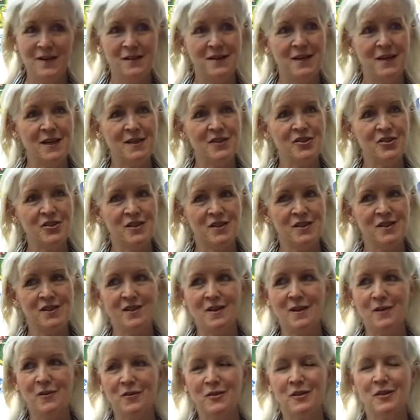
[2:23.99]
They just
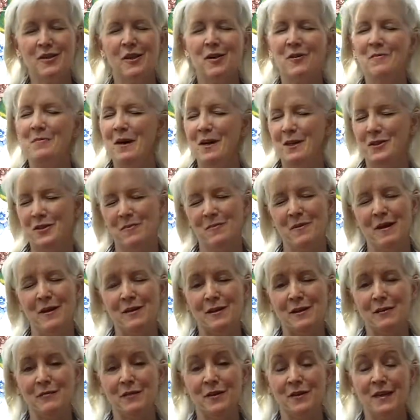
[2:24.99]
know so much
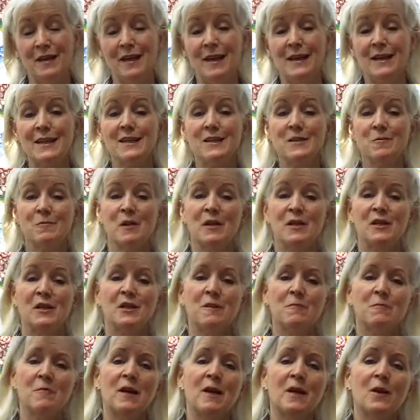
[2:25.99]
about everything, and
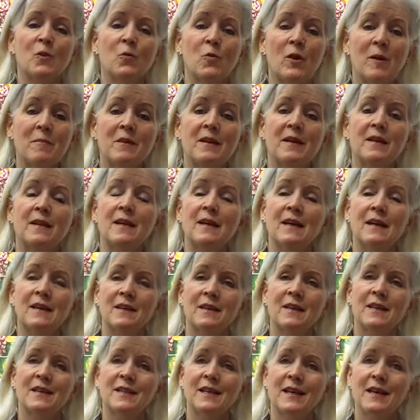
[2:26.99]
especially being women,
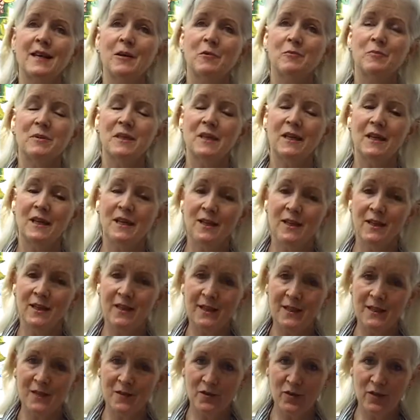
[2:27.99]
they take a particular
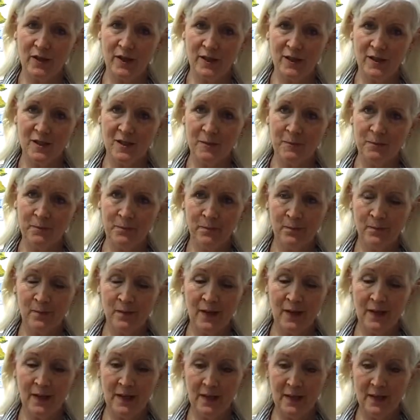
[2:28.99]
interest
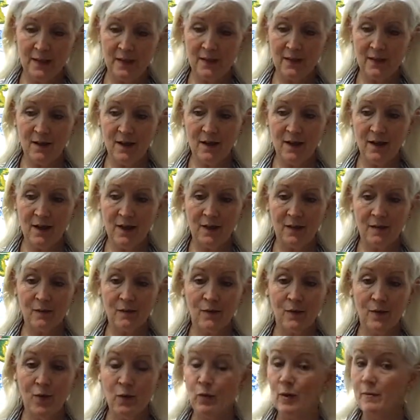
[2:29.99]
in
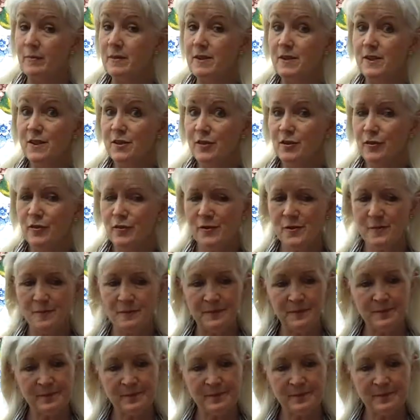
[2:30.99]
women's issues.